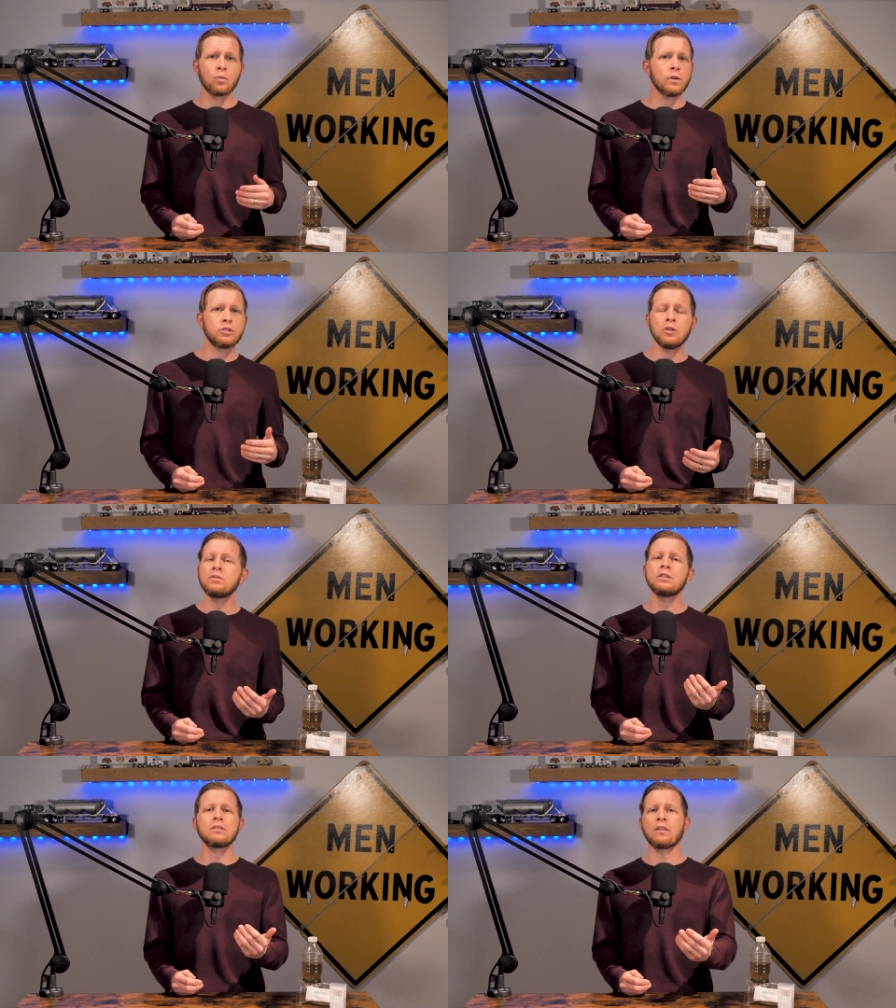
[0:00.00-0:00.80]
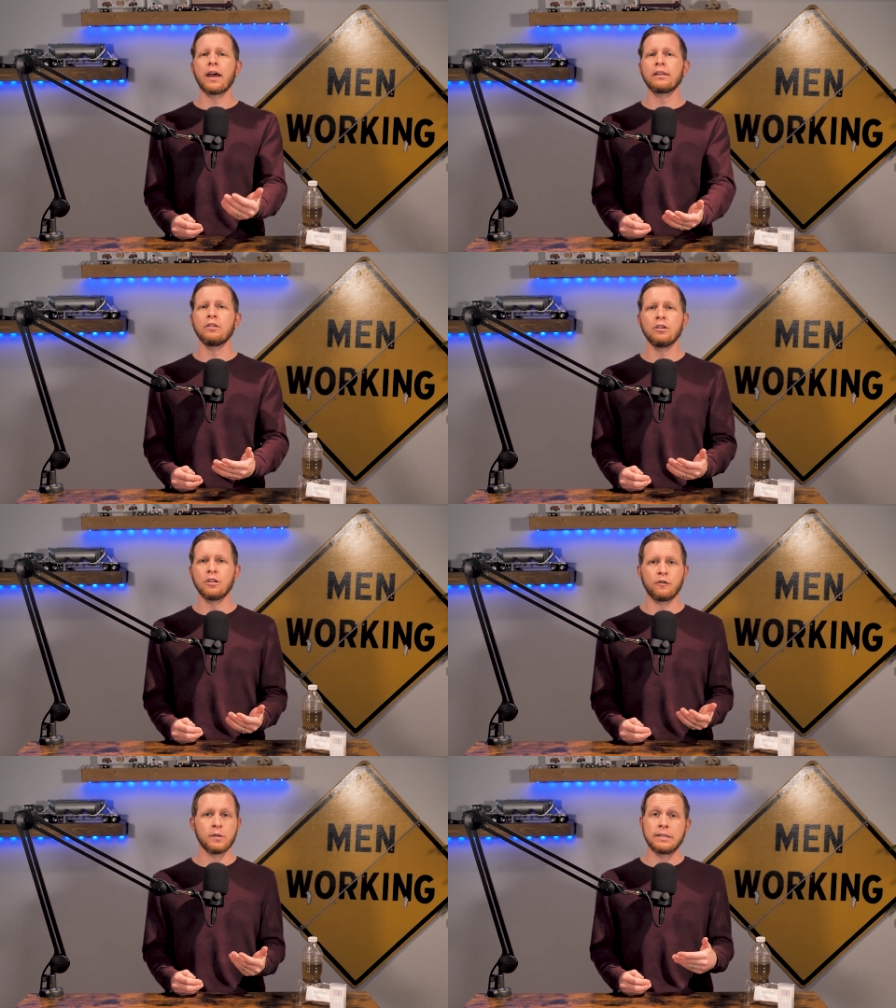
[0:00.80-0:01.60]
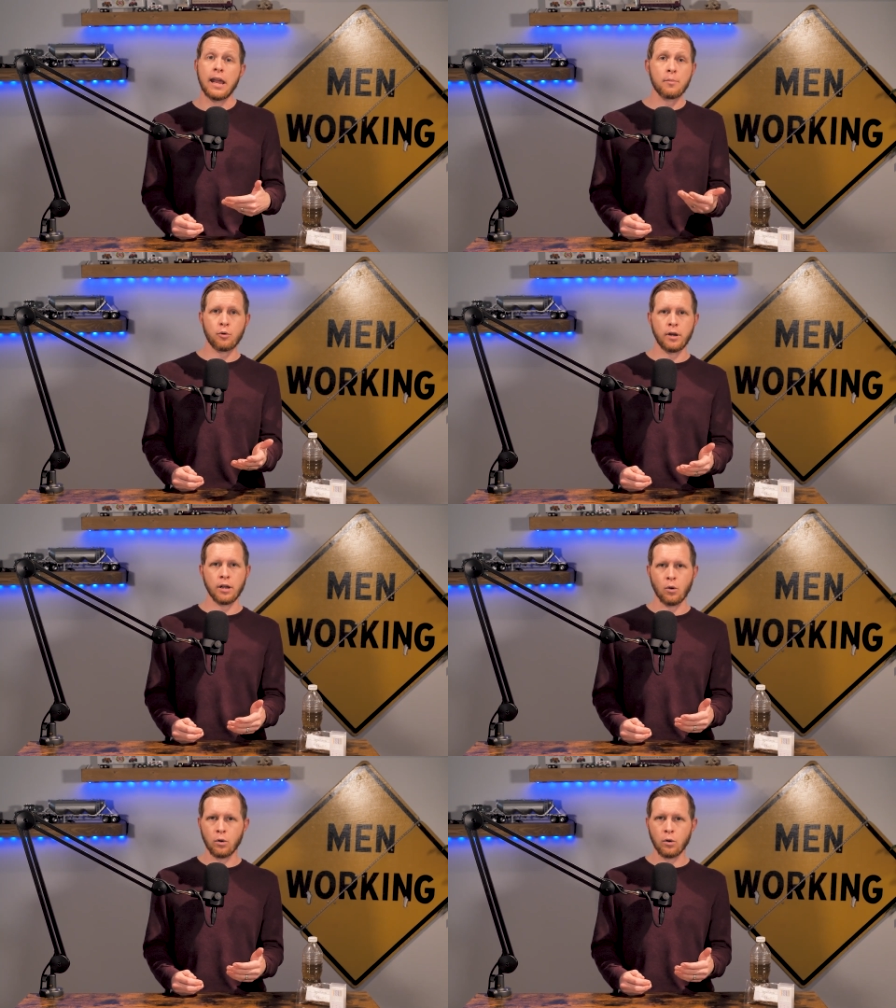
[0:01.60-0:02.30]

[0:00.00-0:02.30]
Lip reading: reducing the likelihood of tampering